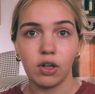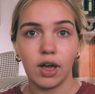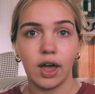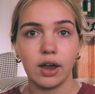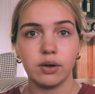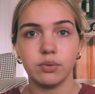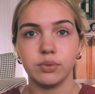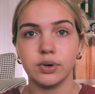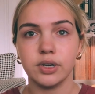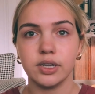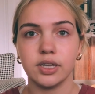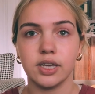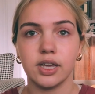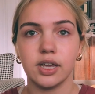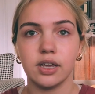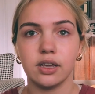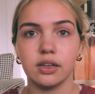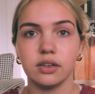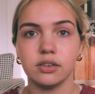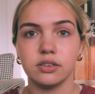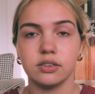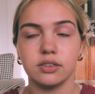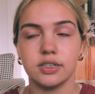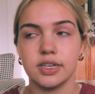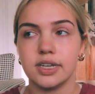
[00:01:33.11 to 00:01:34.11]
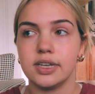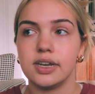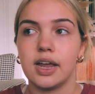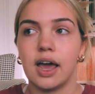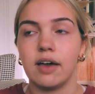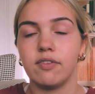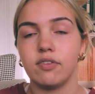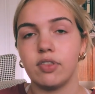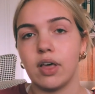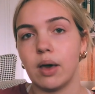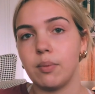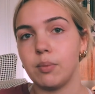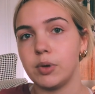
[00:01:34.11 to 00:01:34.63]
I really didn't
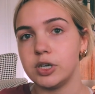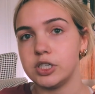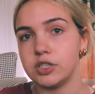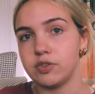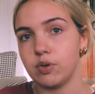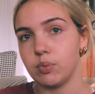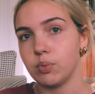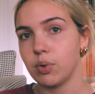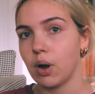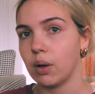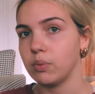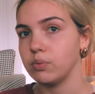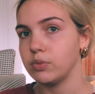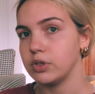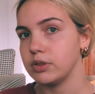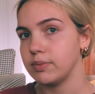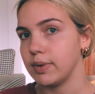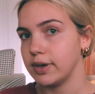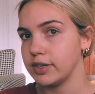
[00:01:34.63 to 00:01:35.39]
have that much of a problem with